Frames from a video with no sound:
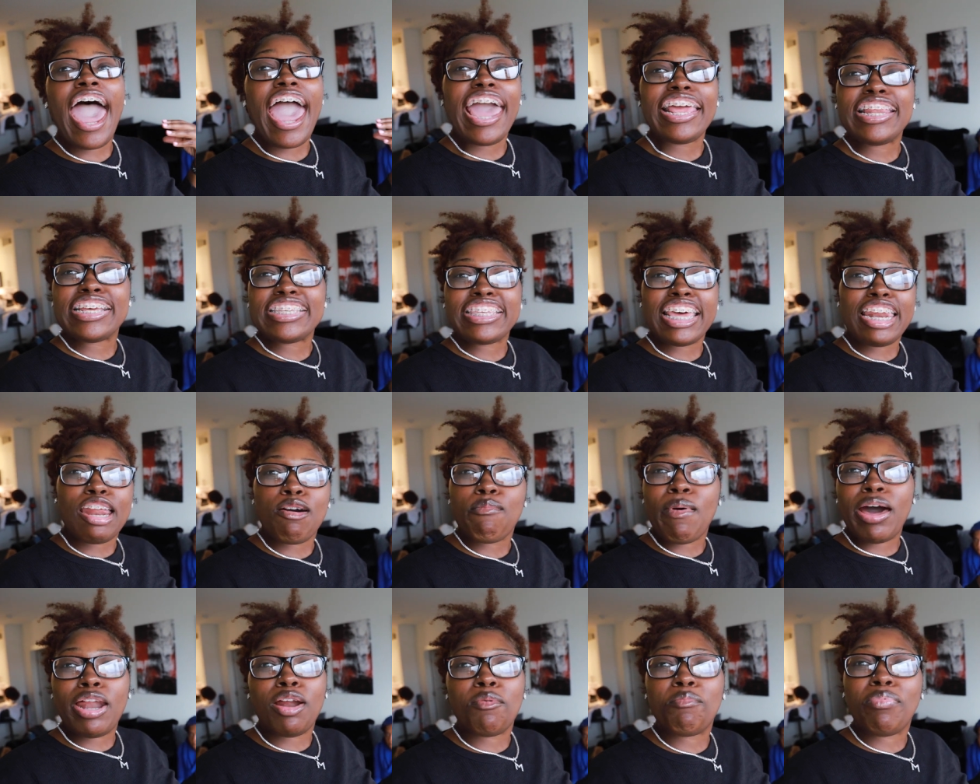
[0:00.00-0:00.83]
I hate to say
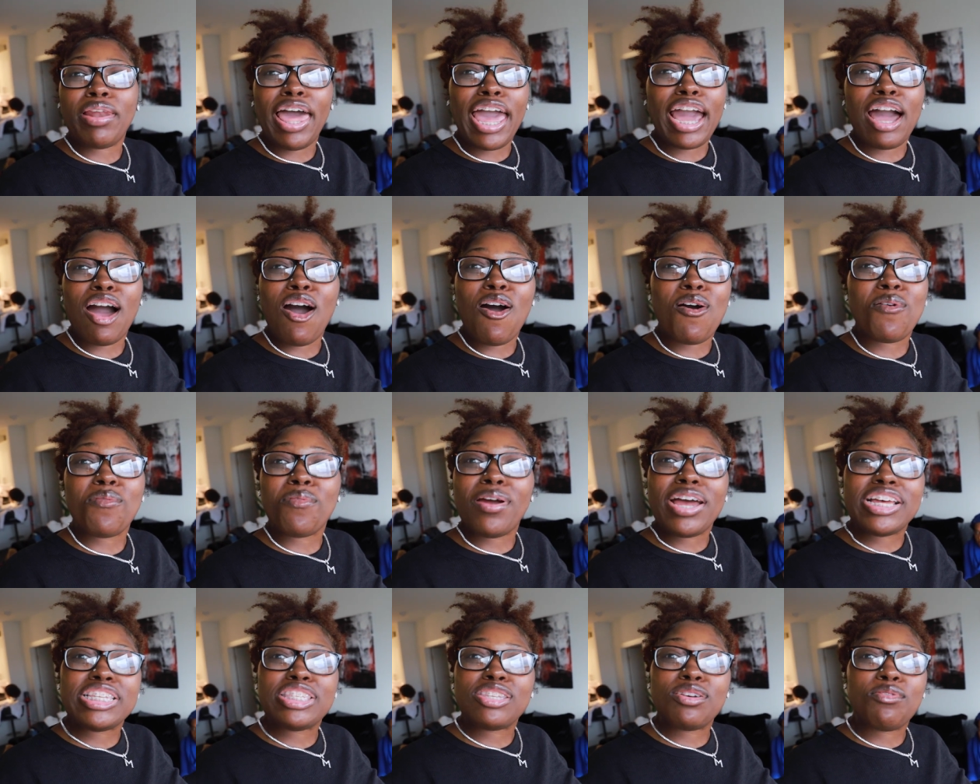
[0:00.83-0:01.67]
that about a black-owned
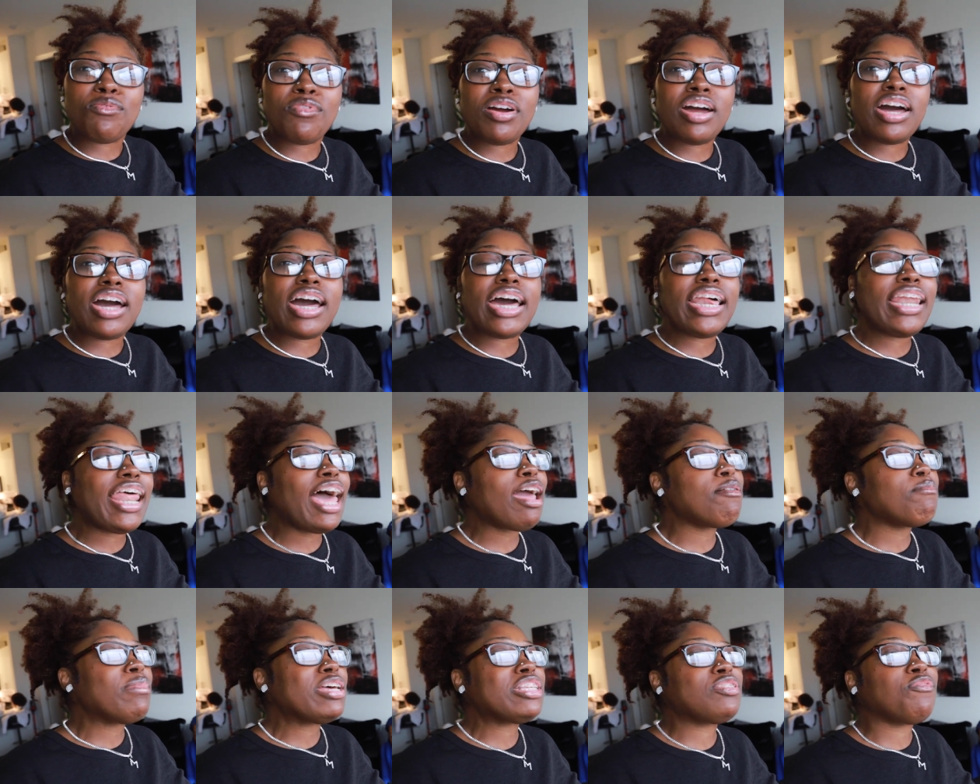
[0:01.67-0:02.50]
restaurant.
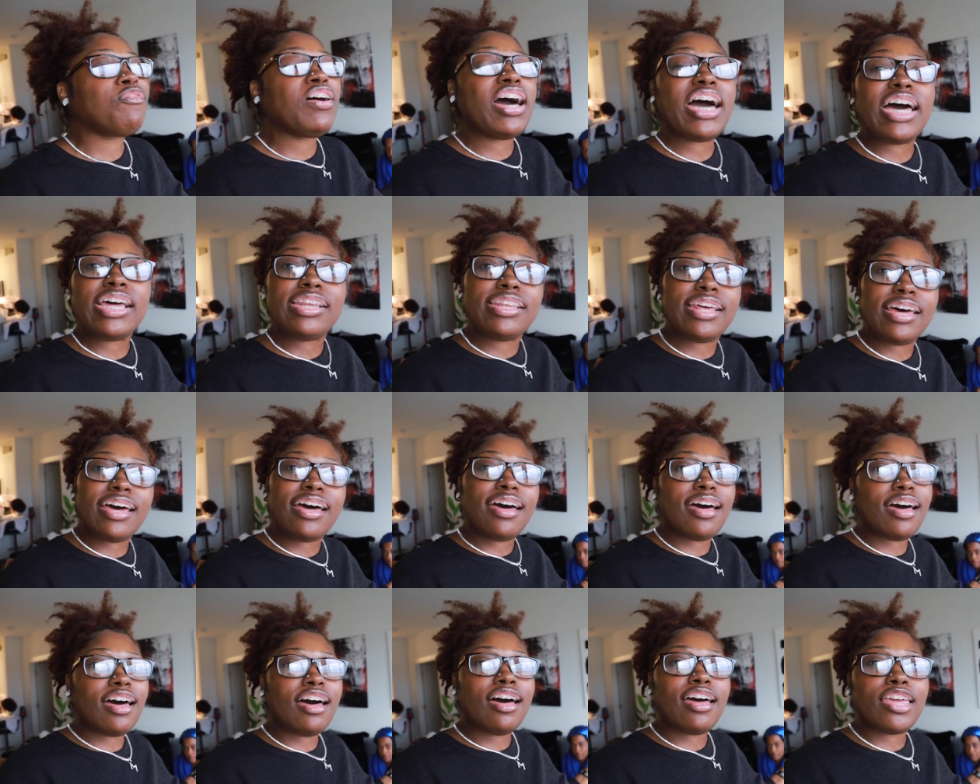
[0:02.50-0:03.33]
Like, yeah. Miss
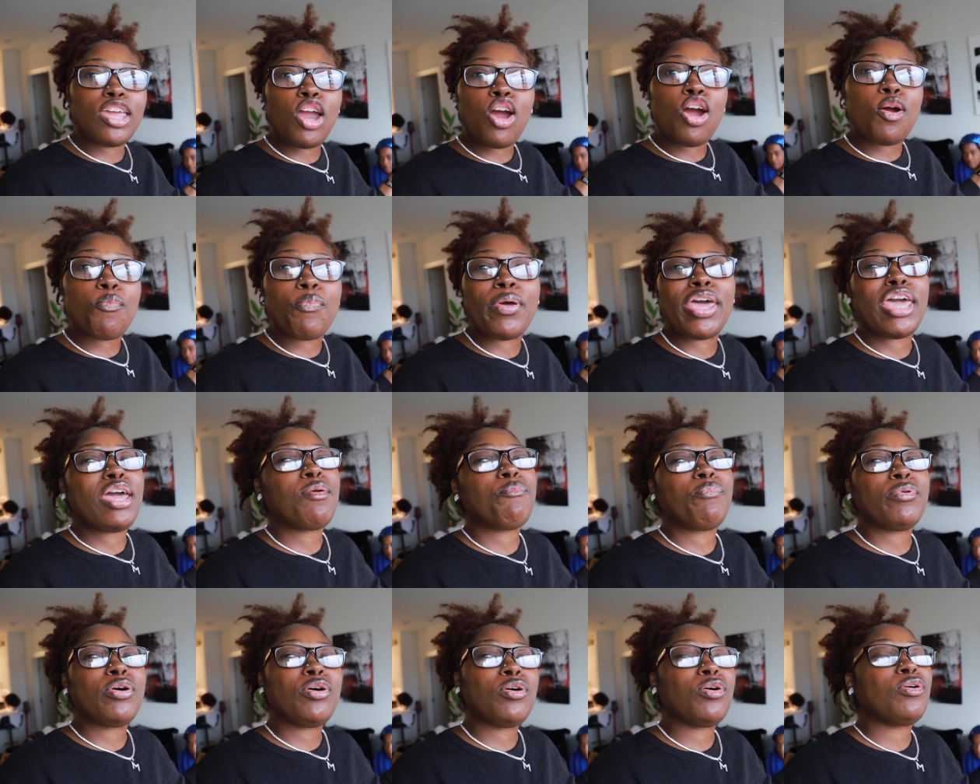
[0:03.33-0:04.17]
Vonda, your
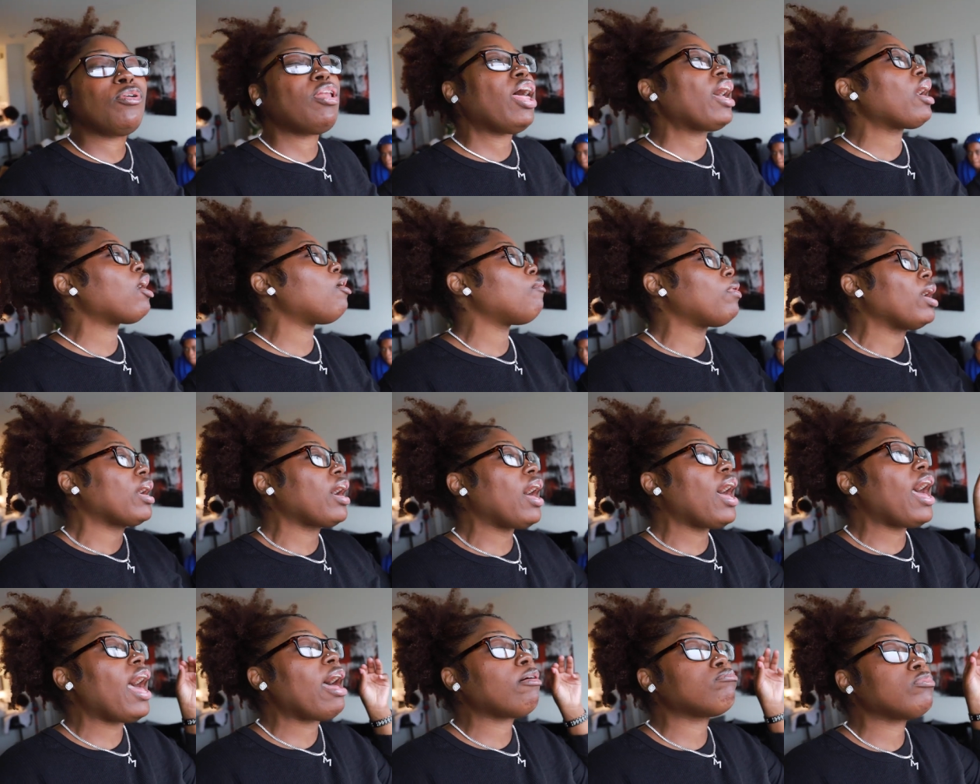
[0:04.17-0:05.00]
people. Like, oh my
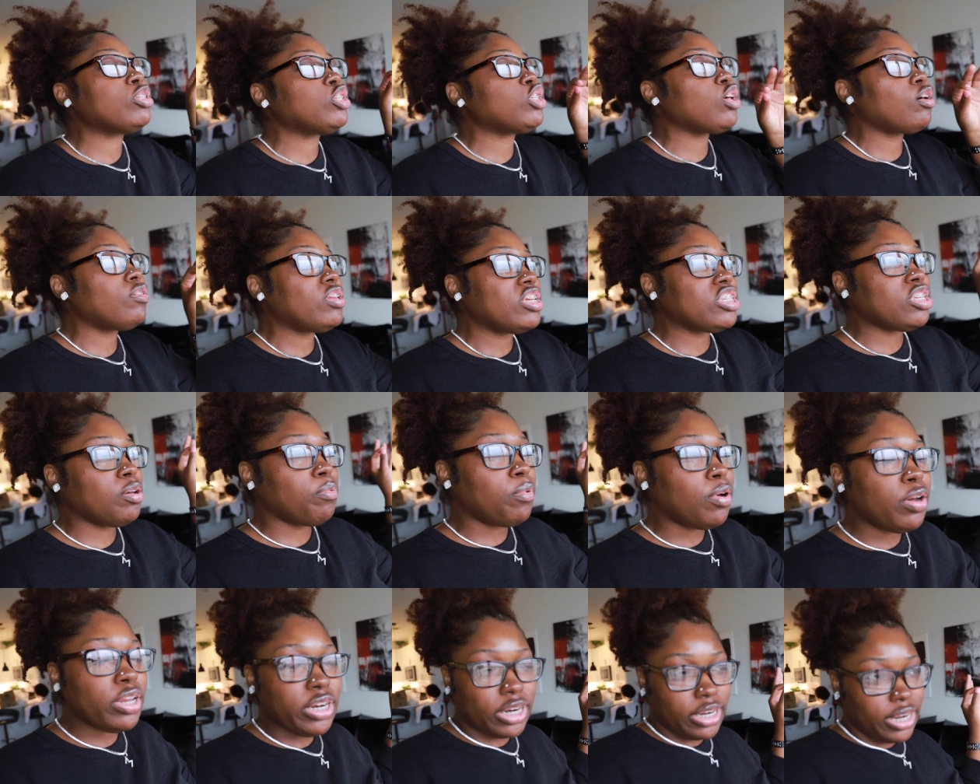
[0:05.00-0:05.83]
God, I'm so
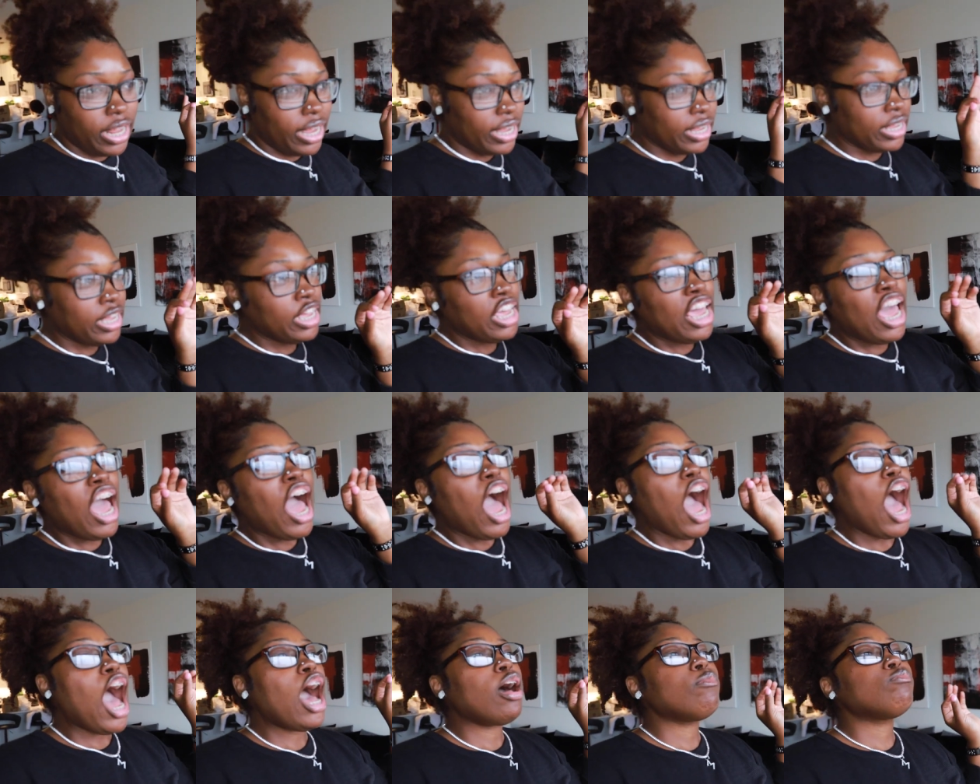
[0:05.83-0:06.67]
disappointed. Like,
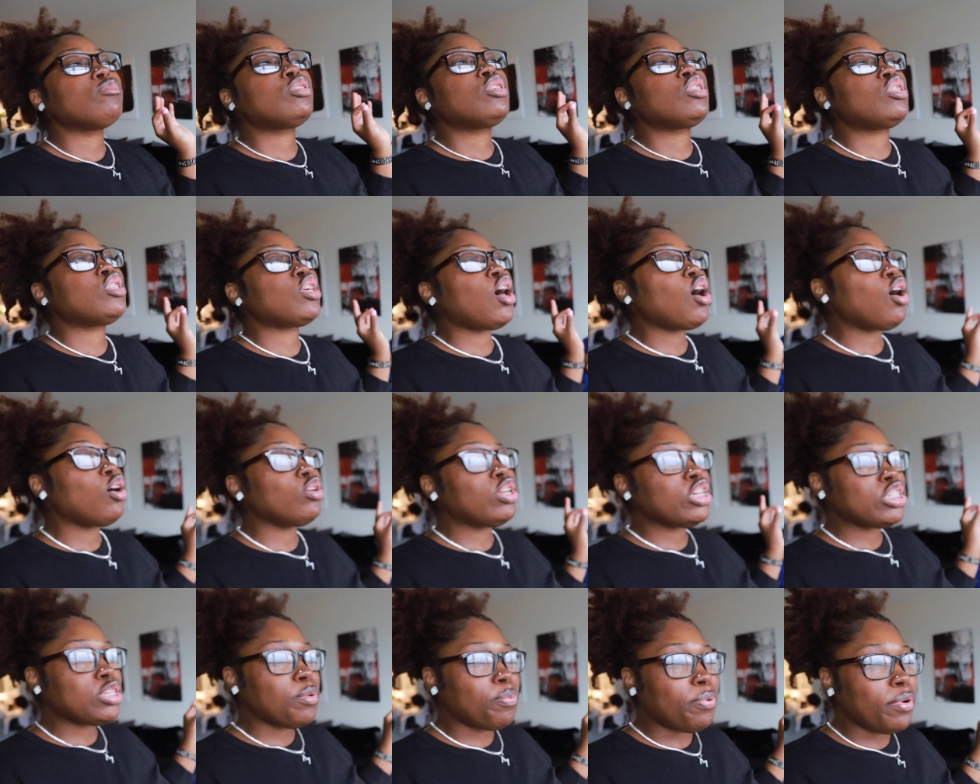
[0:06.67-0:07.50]
yeah. I'm
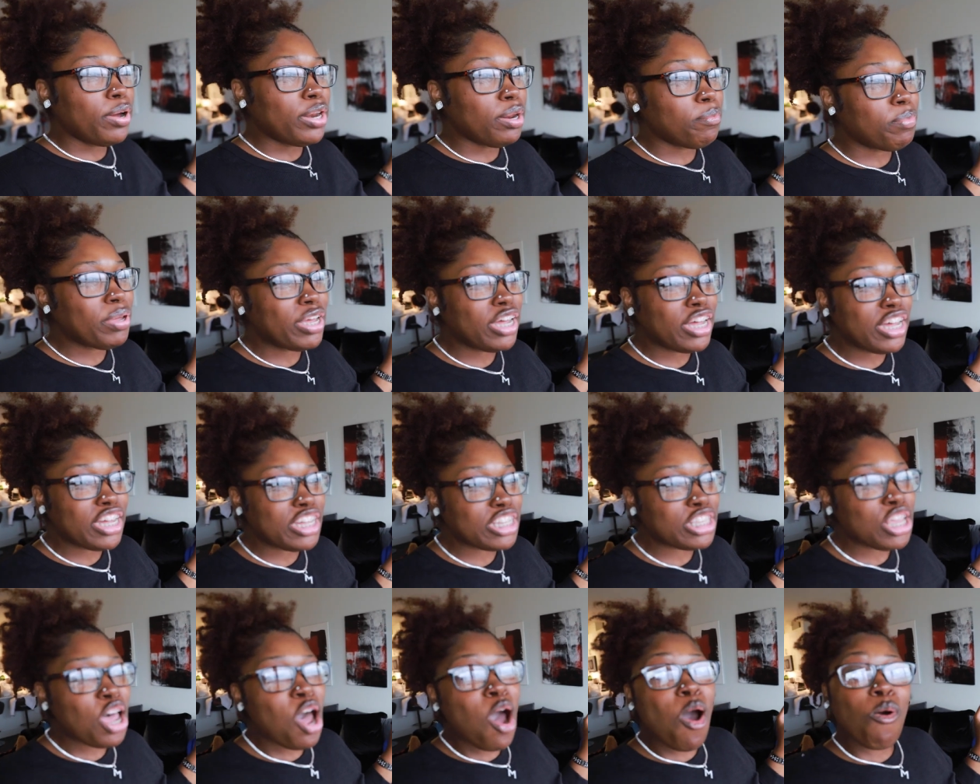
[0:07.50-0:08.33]
so disappointed
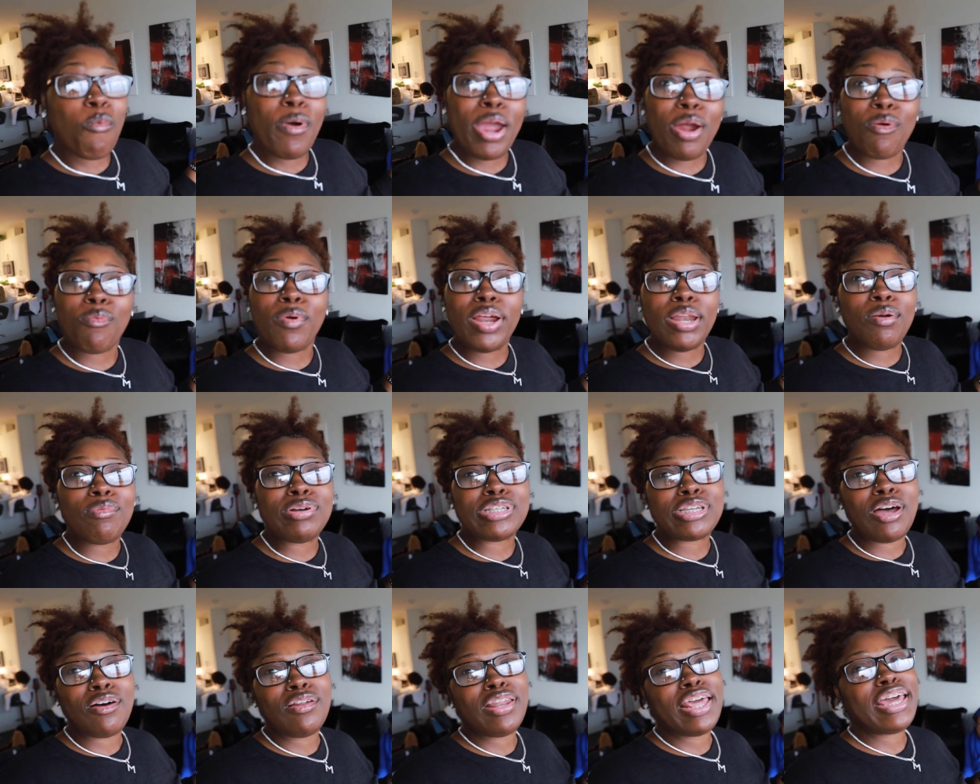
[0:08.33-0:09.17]
because we really
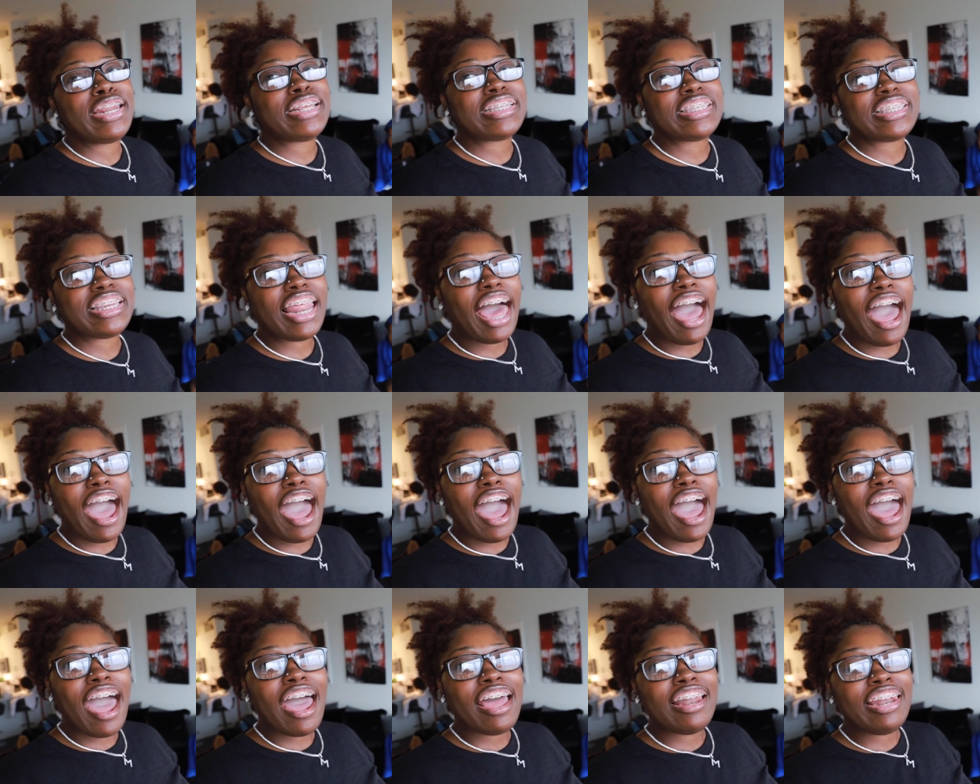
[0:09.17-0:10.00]
was gonna let it
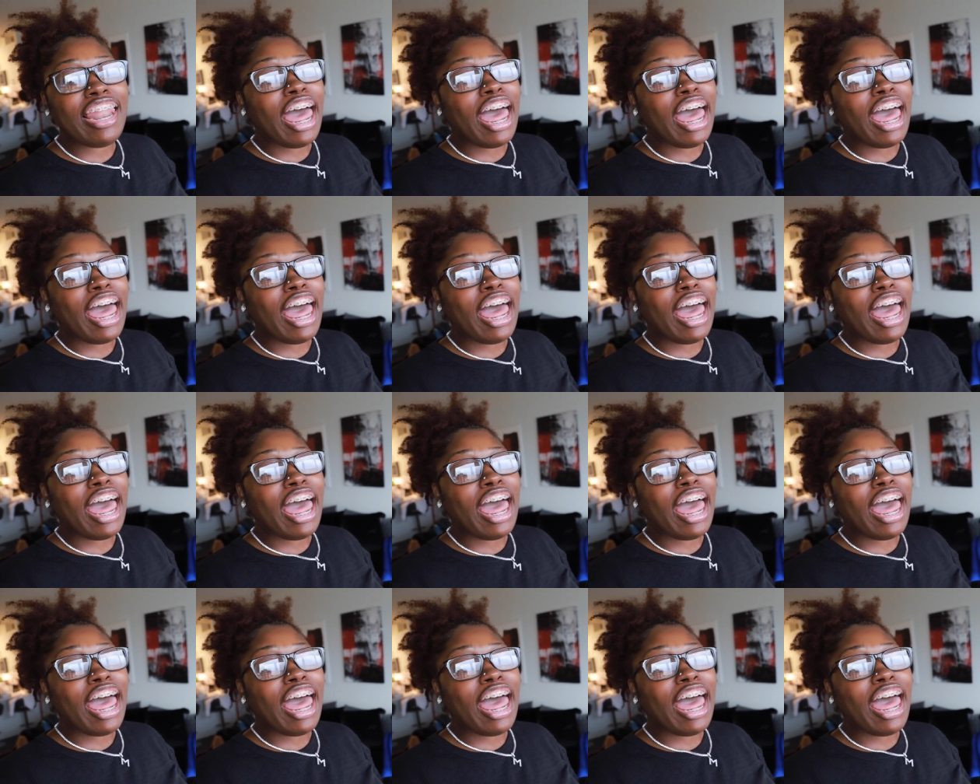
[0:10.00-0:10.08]
slide.